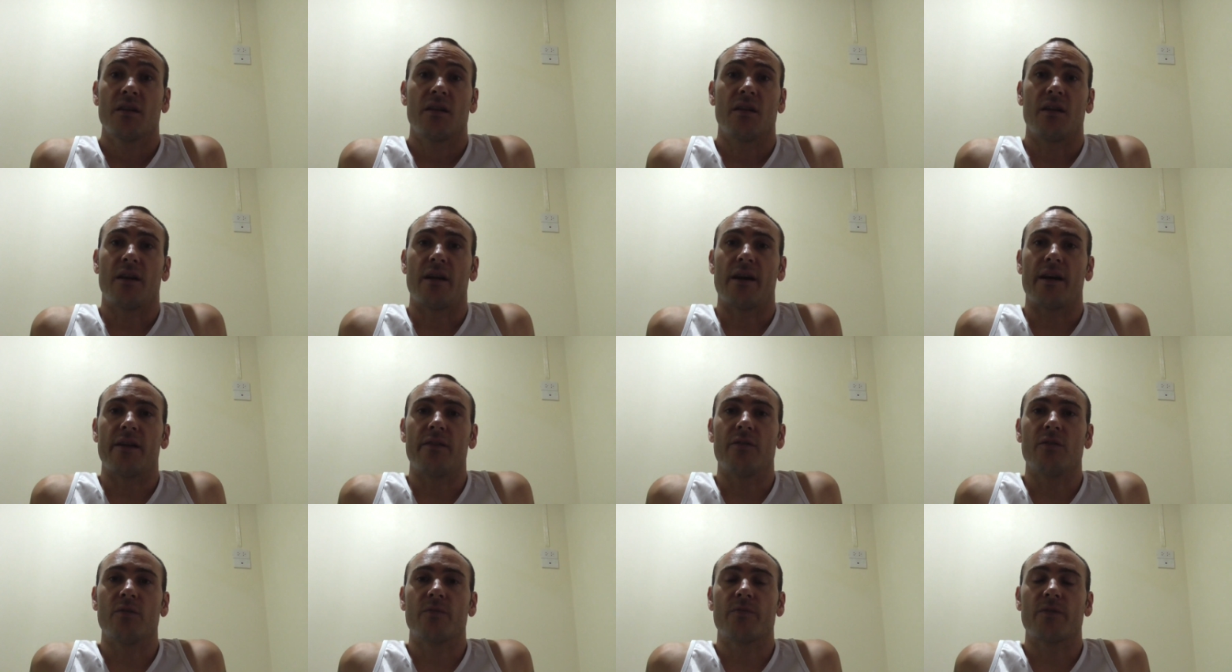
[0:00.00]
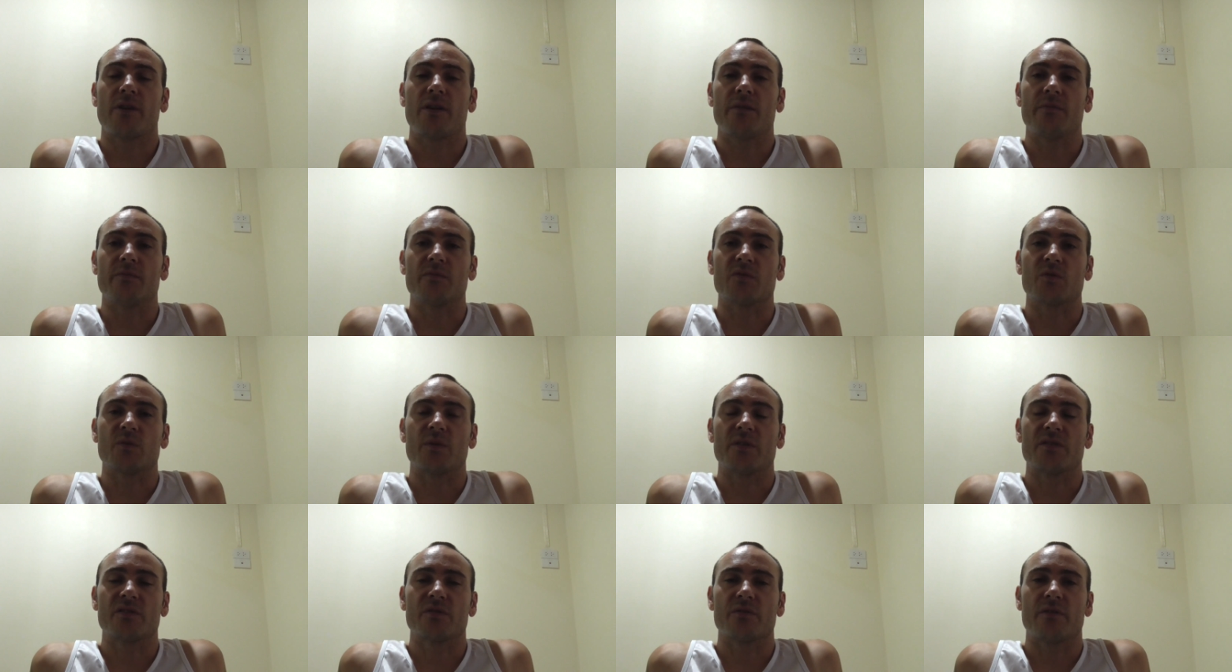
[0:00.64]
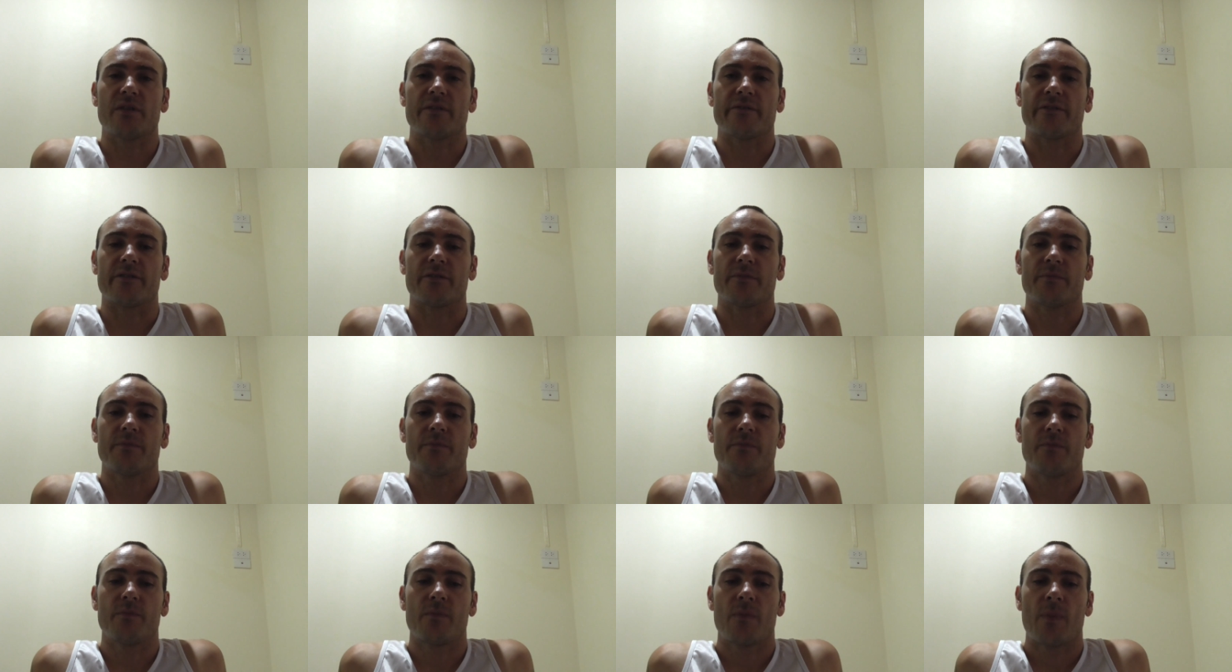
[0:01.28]
and I had no problems
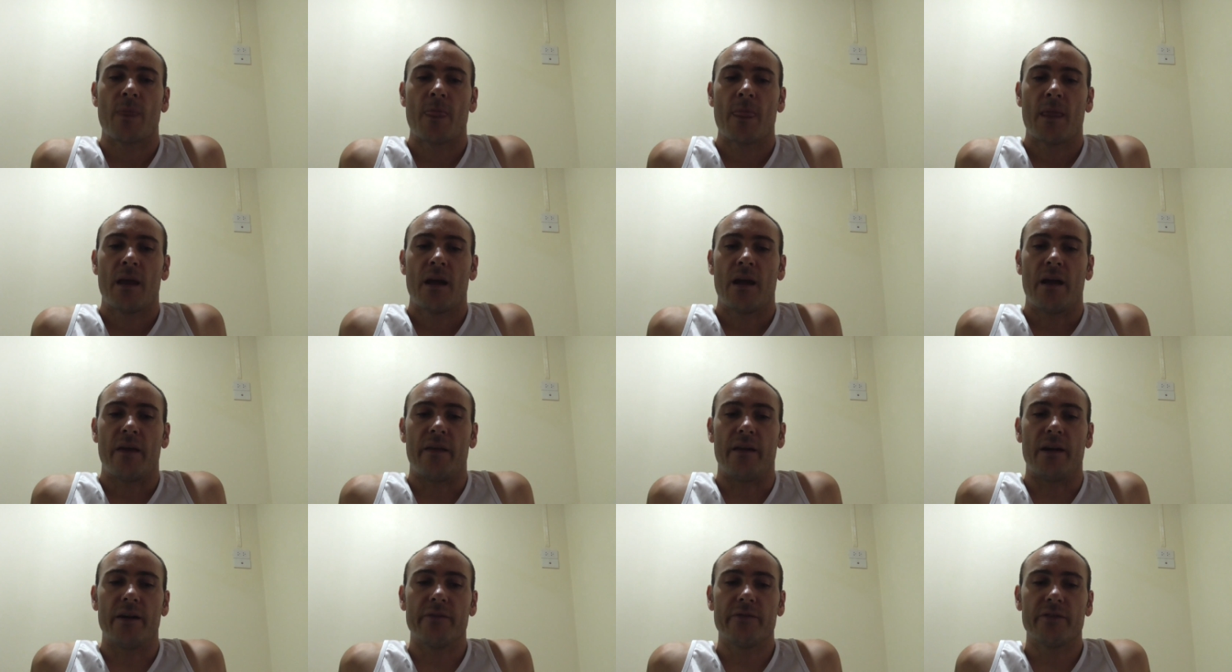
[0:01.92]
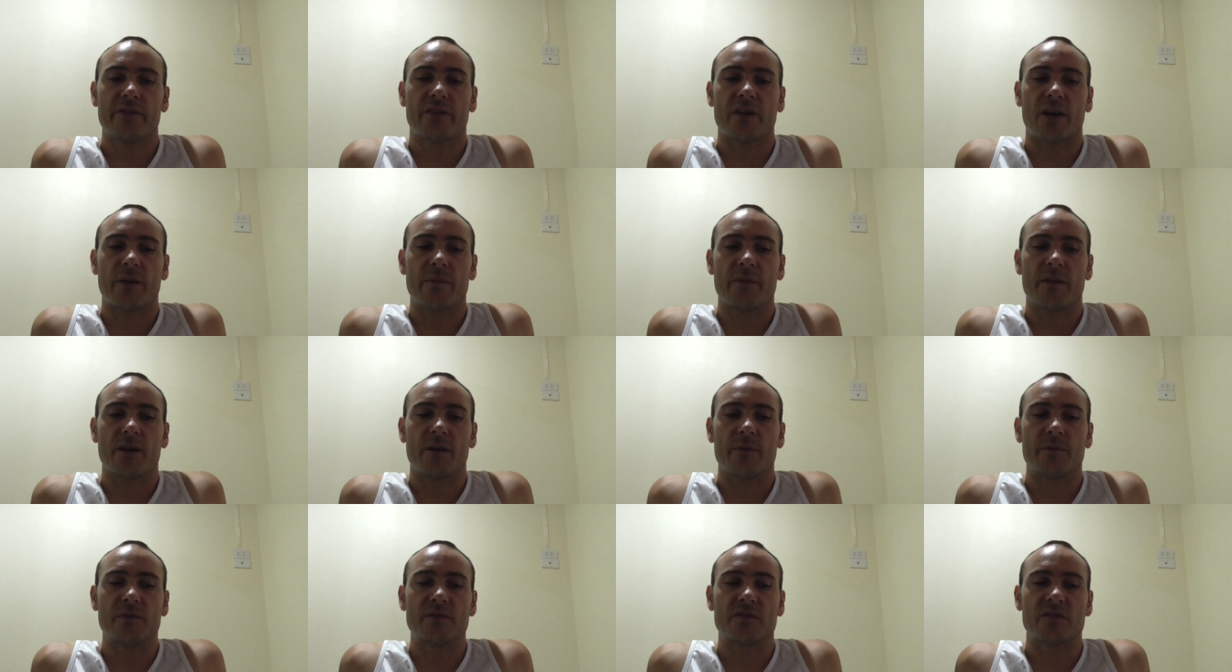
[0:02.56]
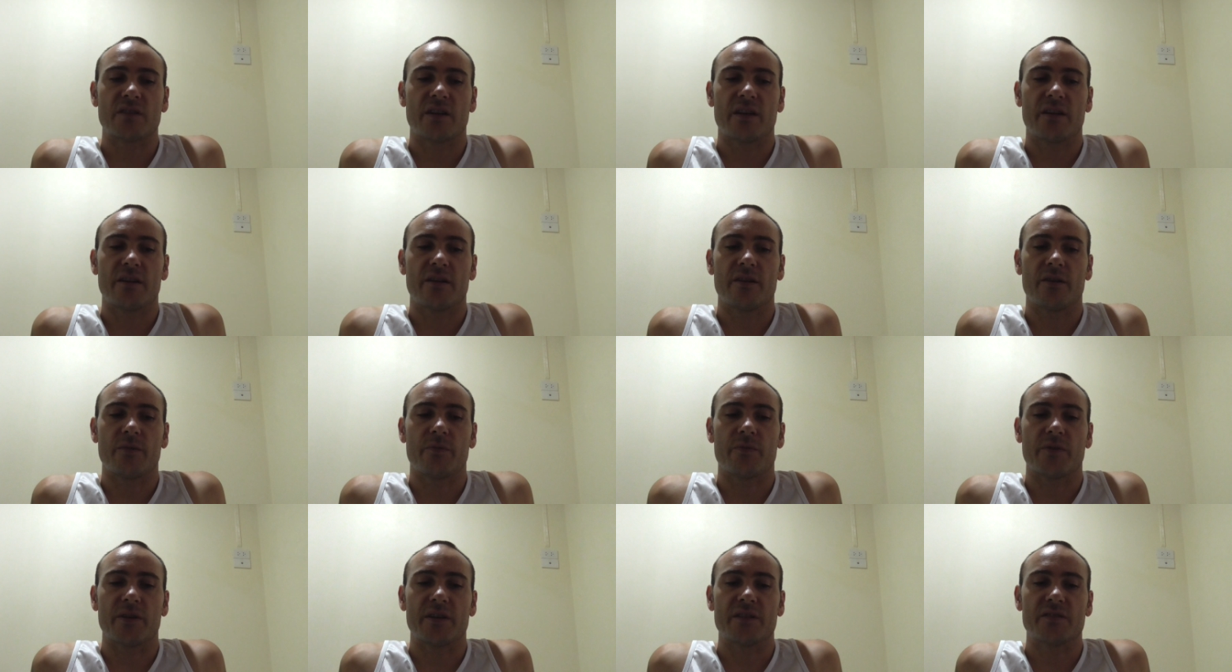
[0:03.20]
whatsoever. And then every time that I've been staying in
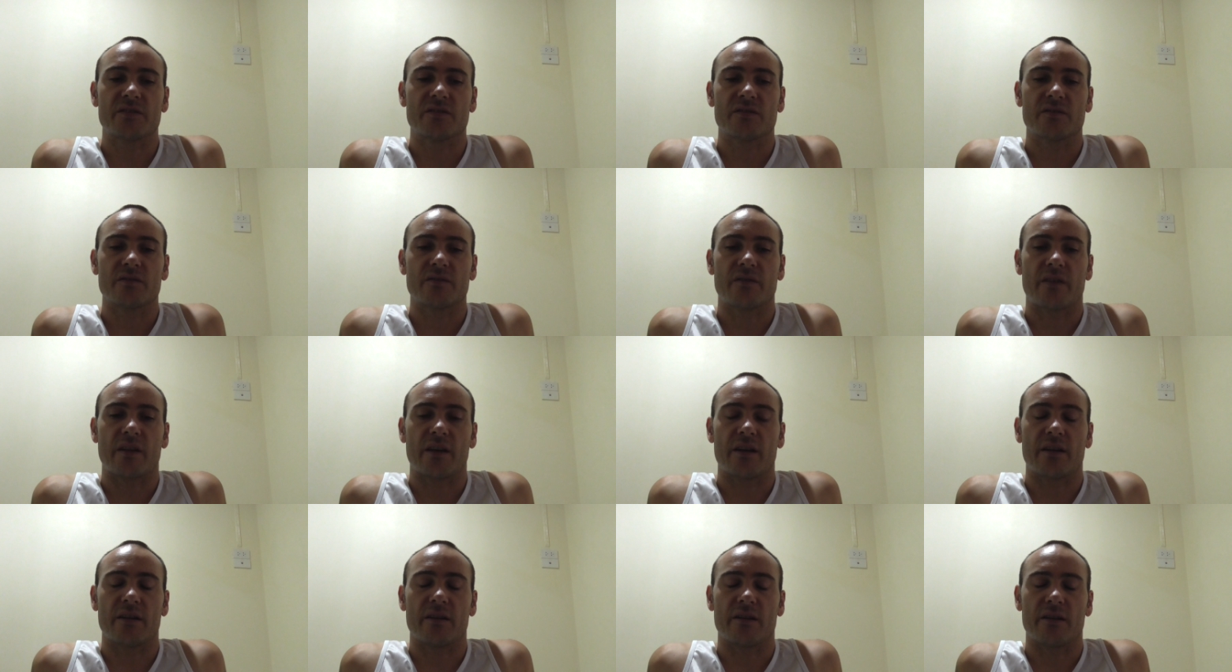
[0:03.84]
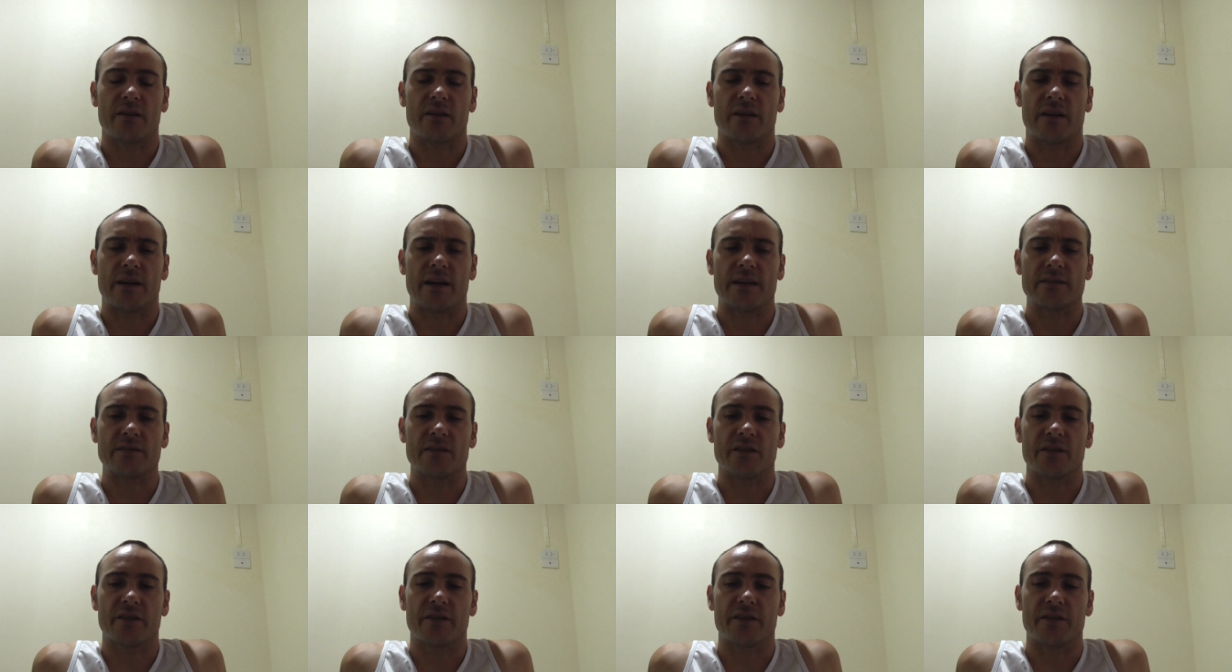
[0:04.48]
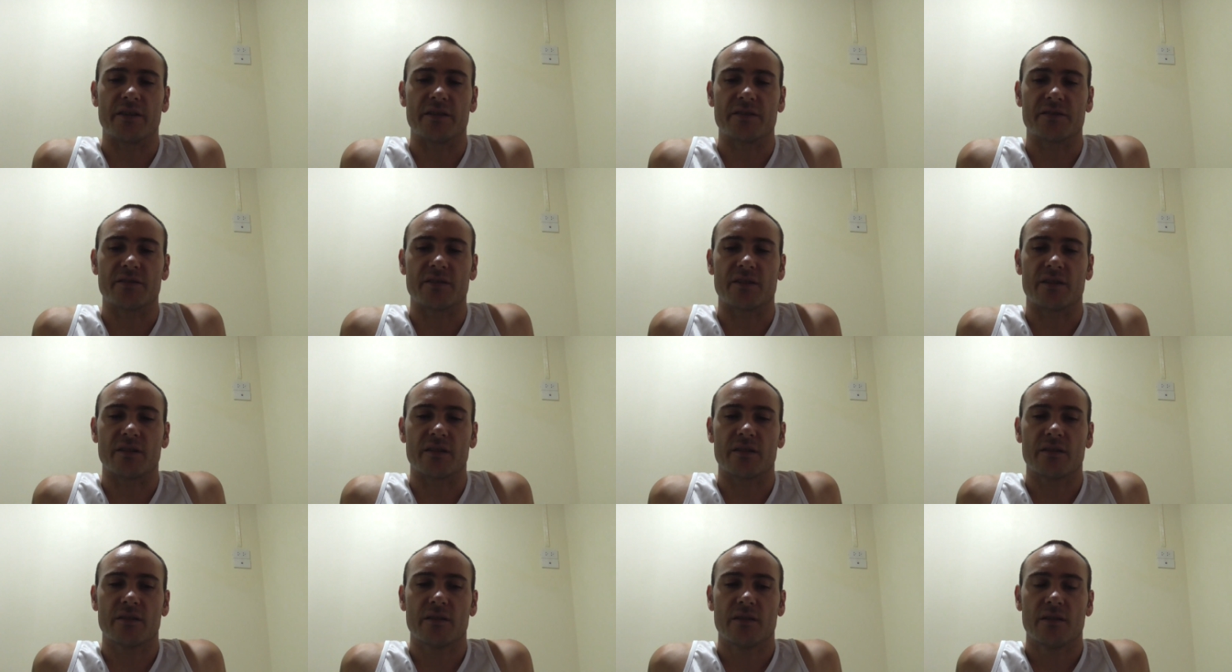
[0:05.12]
a place that uh, has air
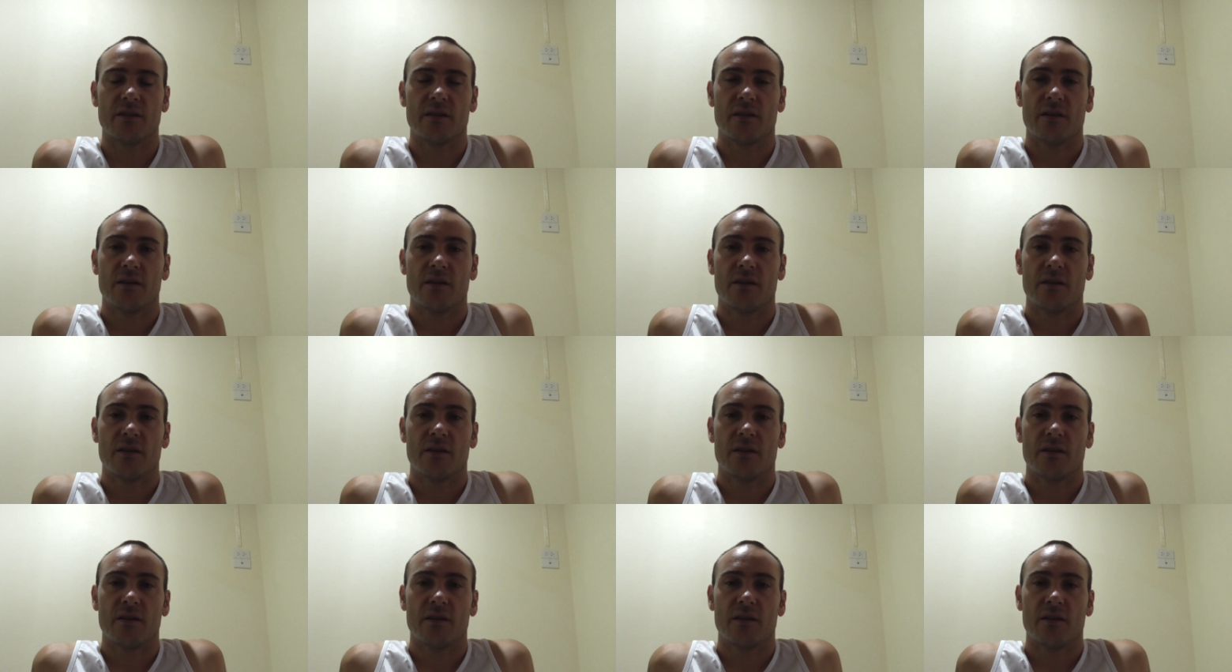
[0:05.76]
conditioning,